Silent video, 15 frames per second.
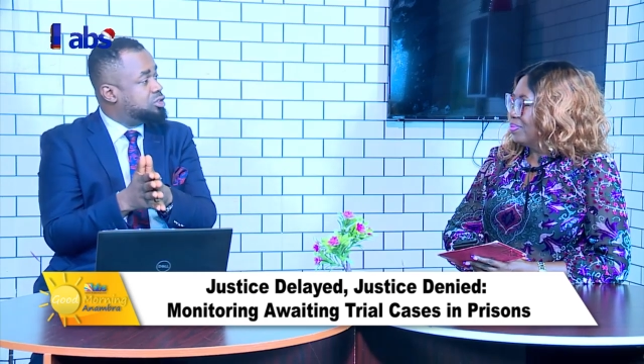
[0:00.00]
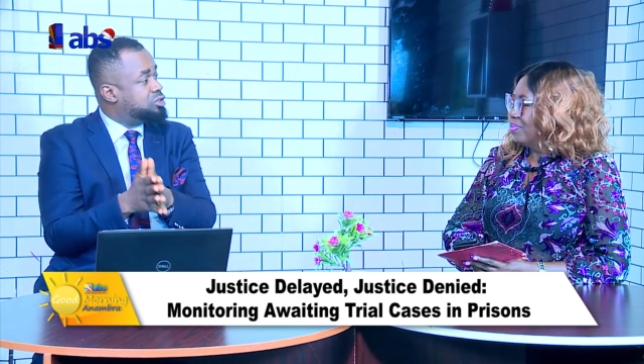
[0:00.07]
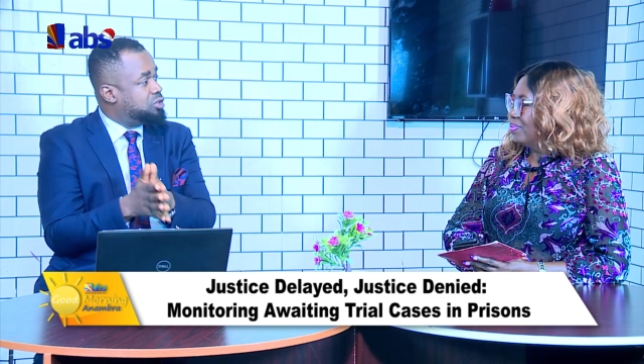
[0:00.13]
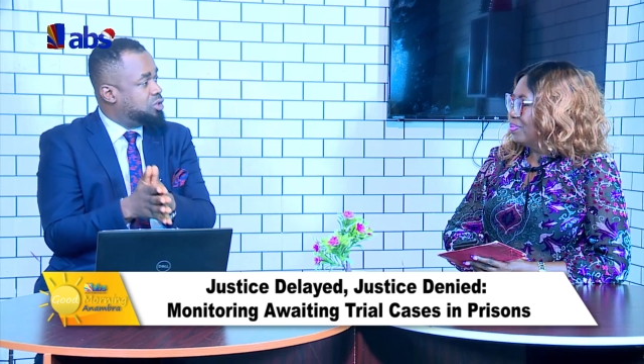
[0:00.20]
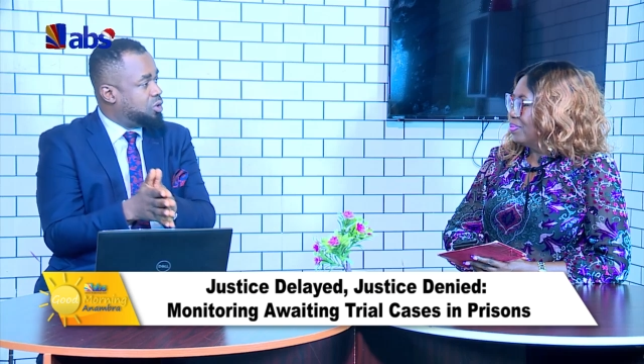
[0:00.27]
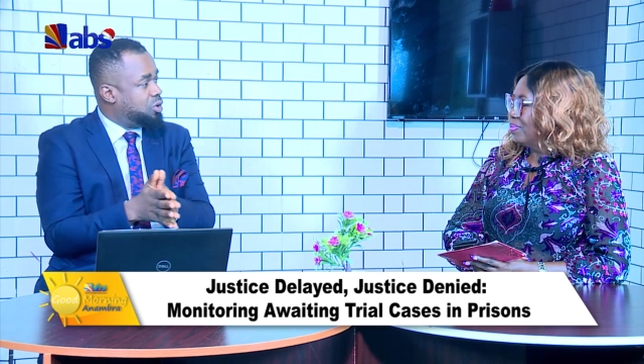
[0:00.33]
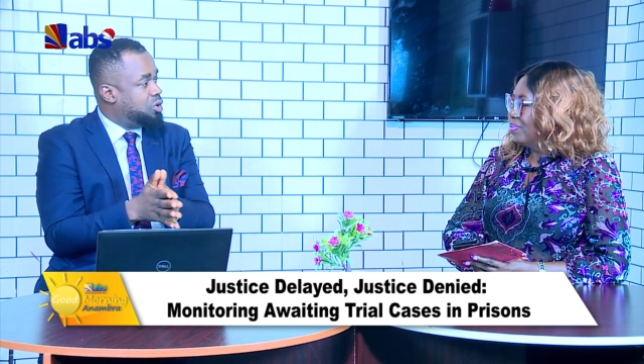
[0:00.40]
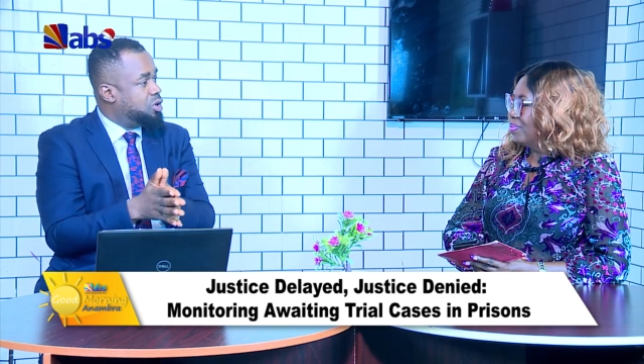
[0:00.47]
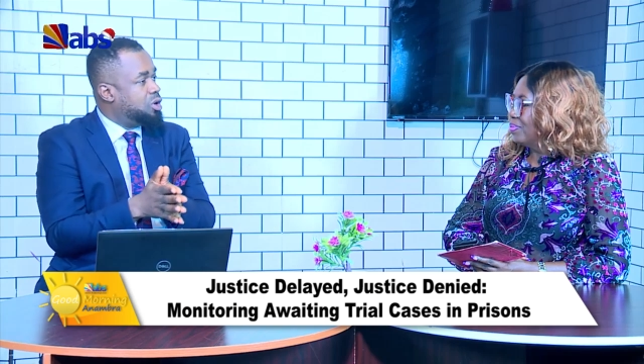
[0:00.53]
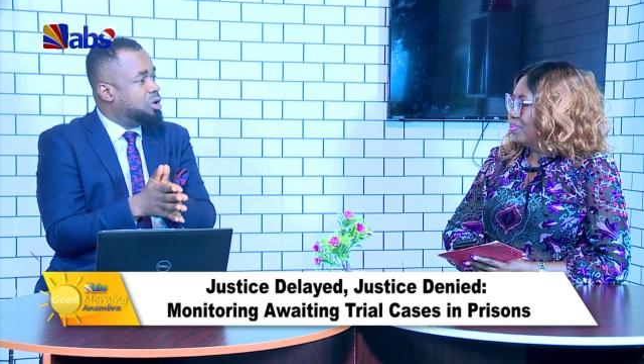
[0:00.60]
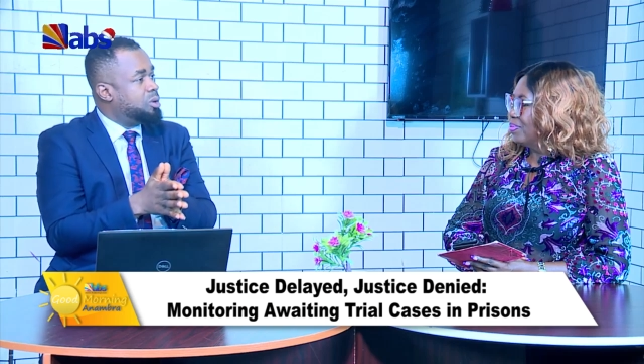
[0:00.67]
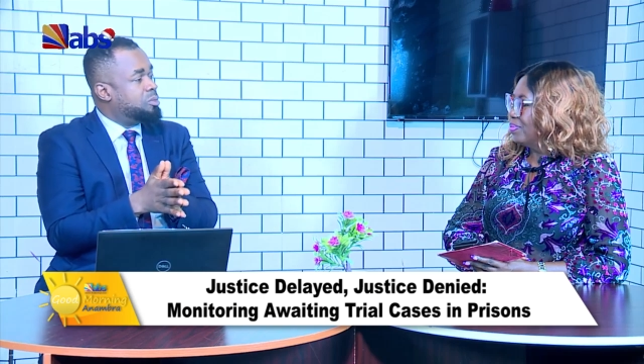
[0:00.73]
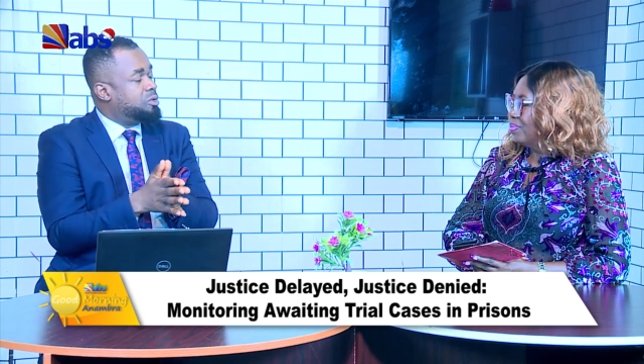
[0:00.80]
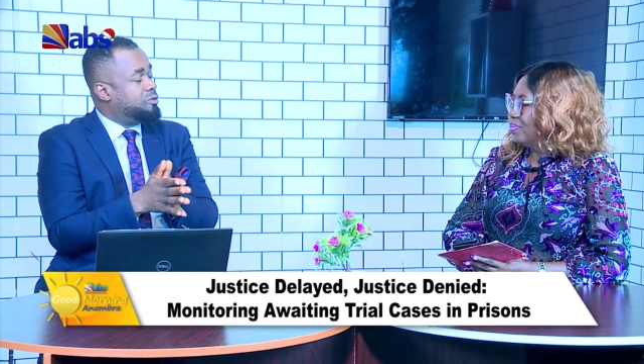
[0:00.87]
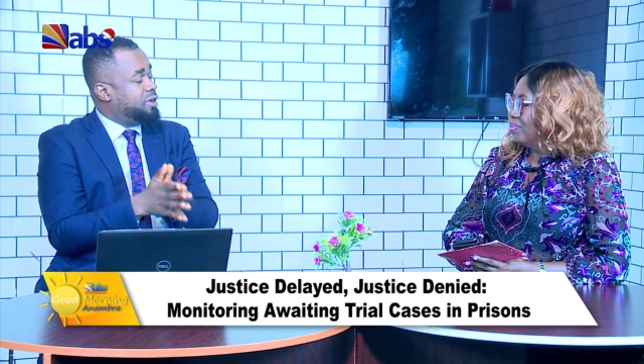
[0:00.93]
Law
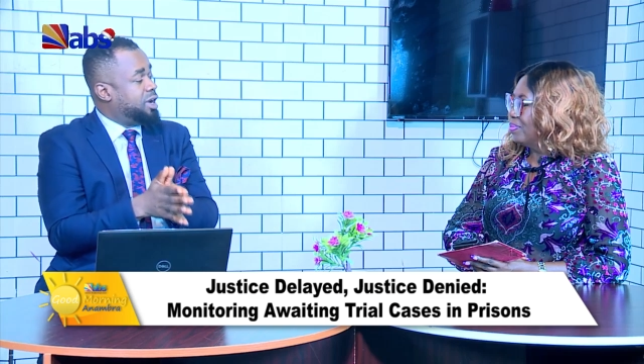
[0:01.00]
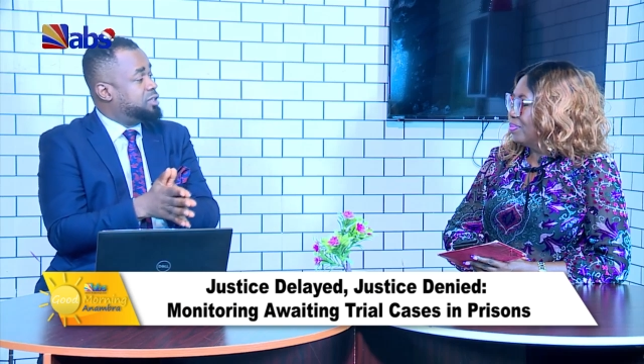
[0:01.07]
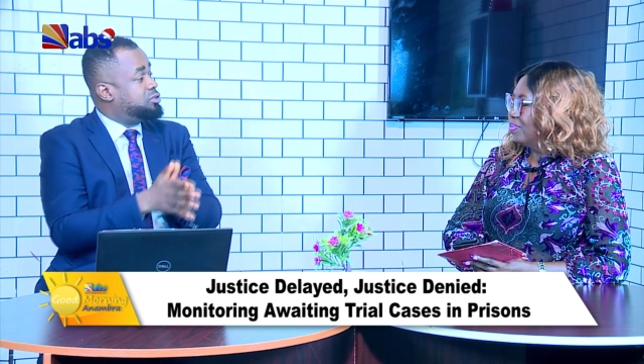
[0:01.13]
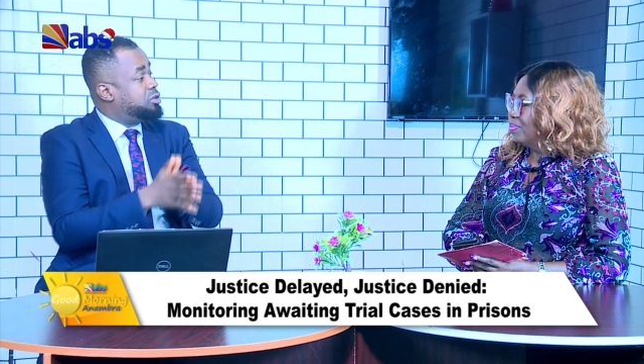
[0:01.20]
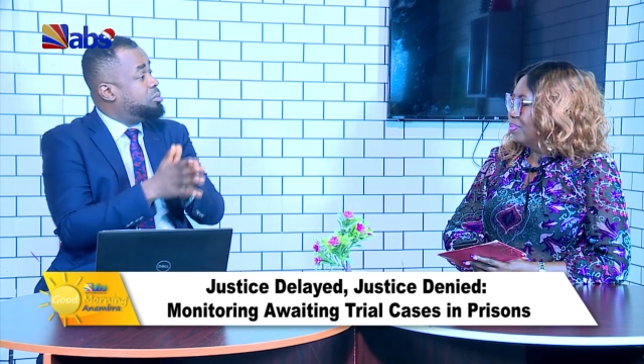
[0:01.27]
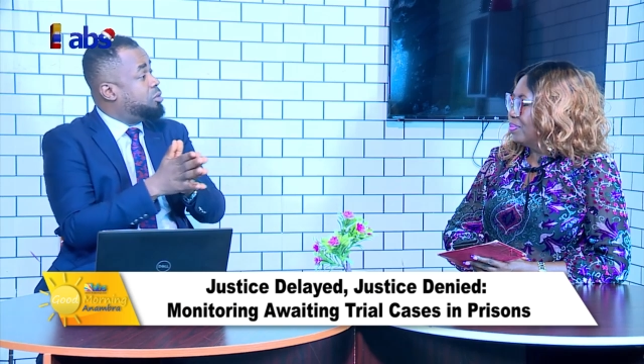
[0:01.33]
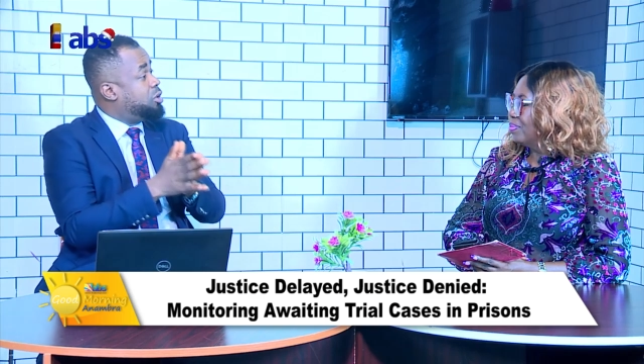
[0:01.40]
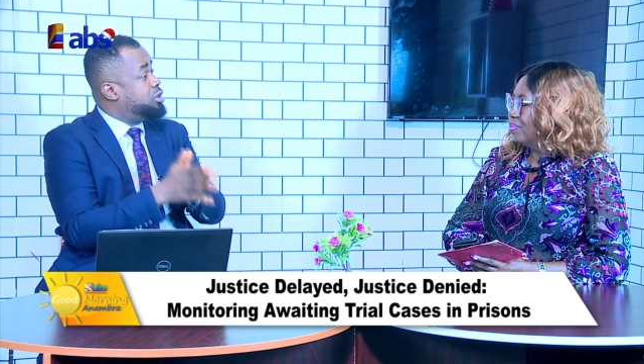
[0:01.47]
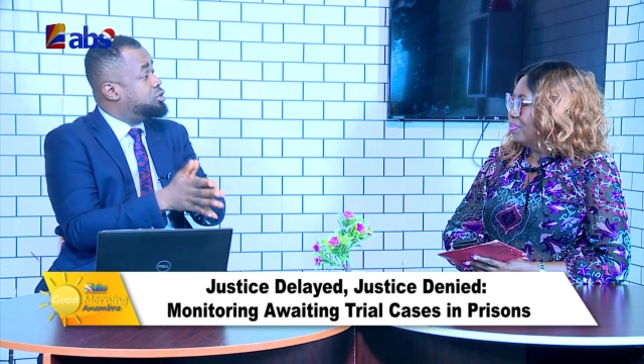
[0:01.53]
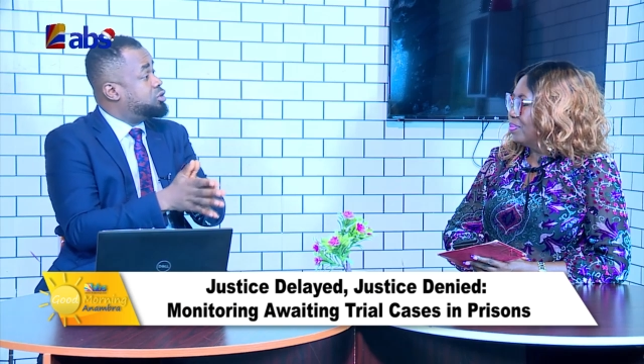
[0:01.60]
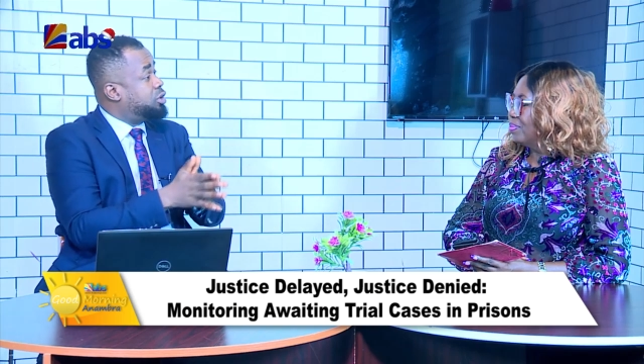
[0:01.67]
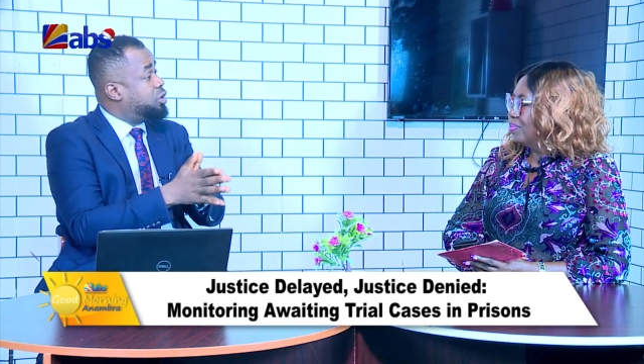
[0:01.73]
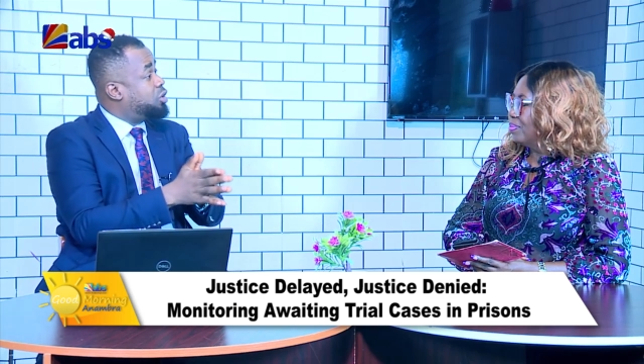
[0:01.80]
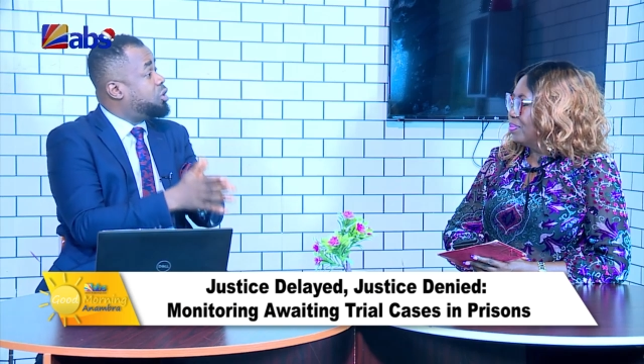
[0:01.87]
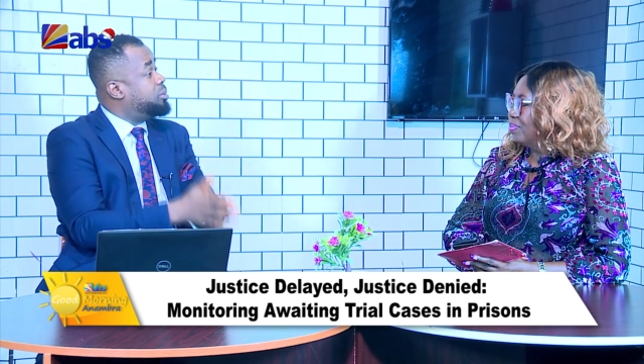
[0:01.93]
provides for a
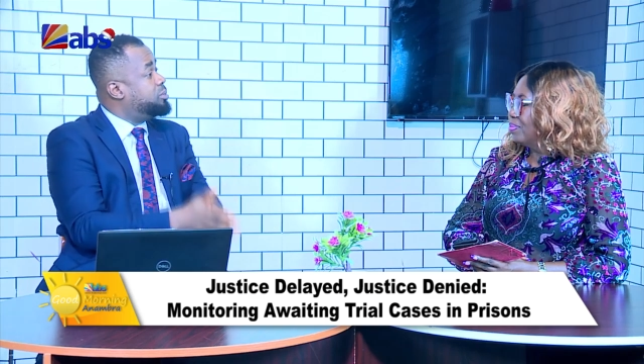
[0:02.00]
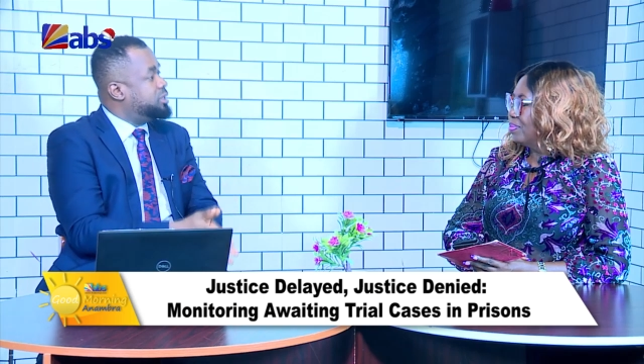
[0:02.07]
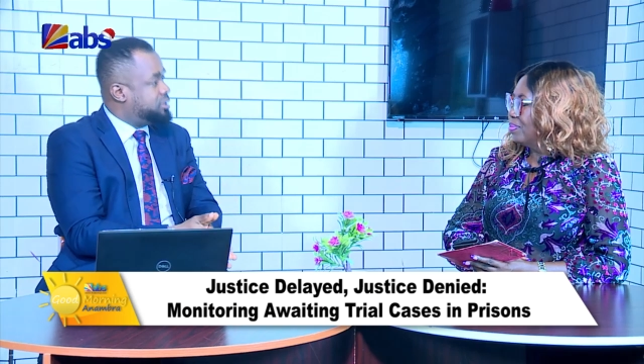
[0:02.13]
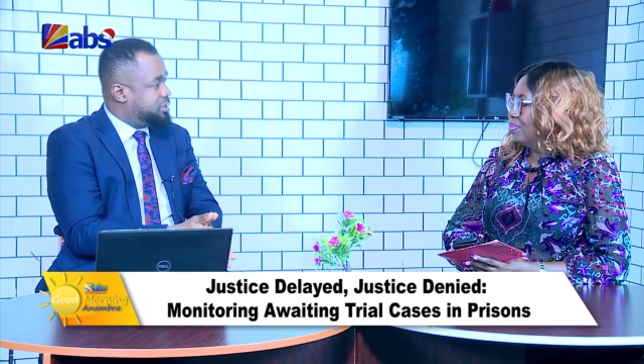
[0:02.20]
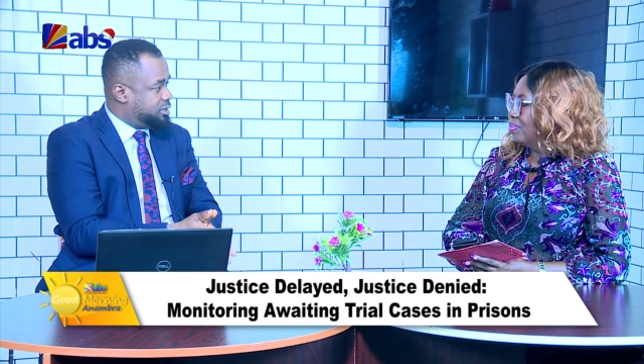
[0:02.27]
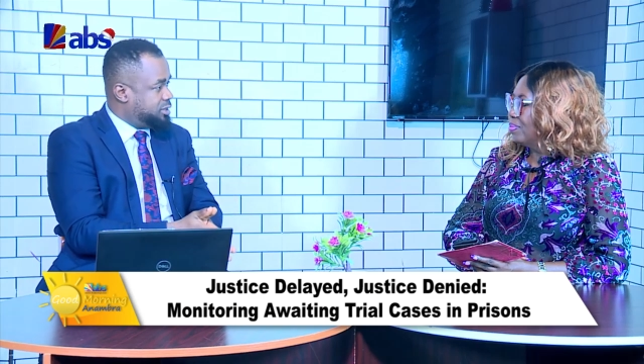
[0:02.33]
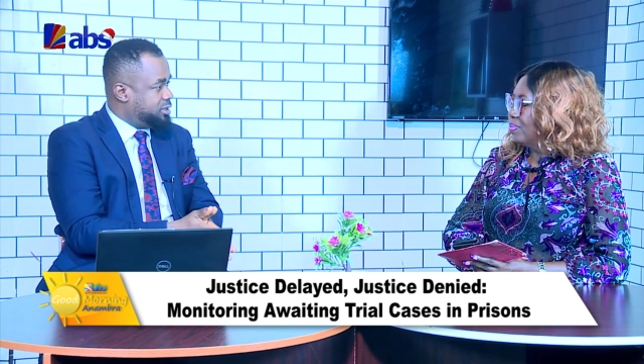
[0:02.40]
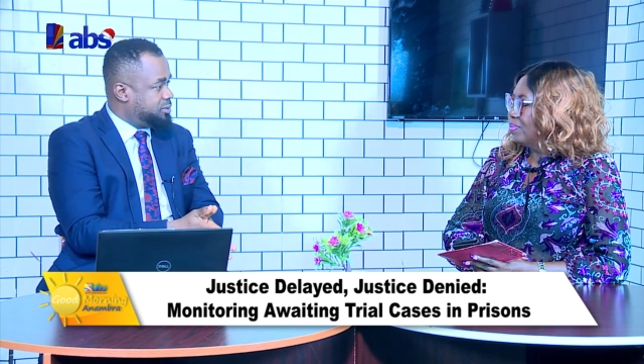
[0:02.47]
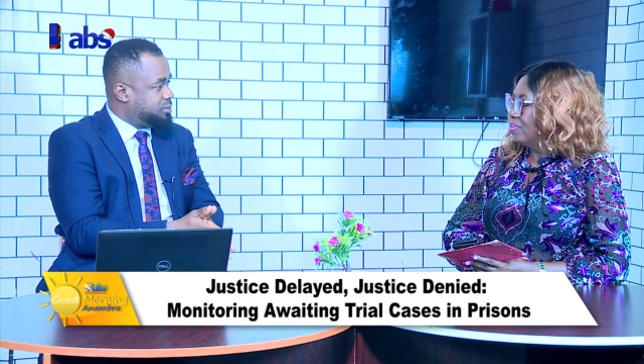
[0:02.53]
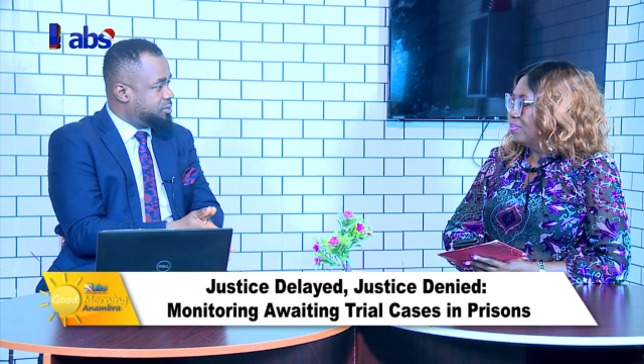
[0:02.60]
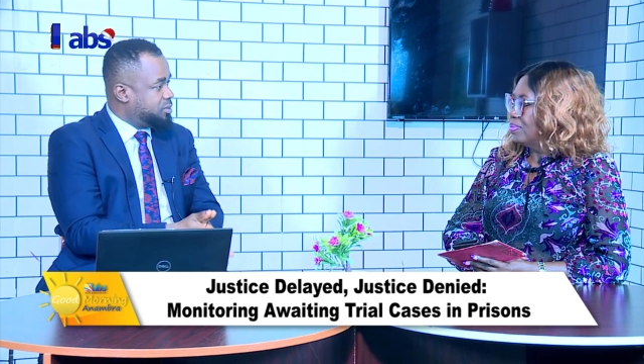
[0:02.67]
monitoring committee.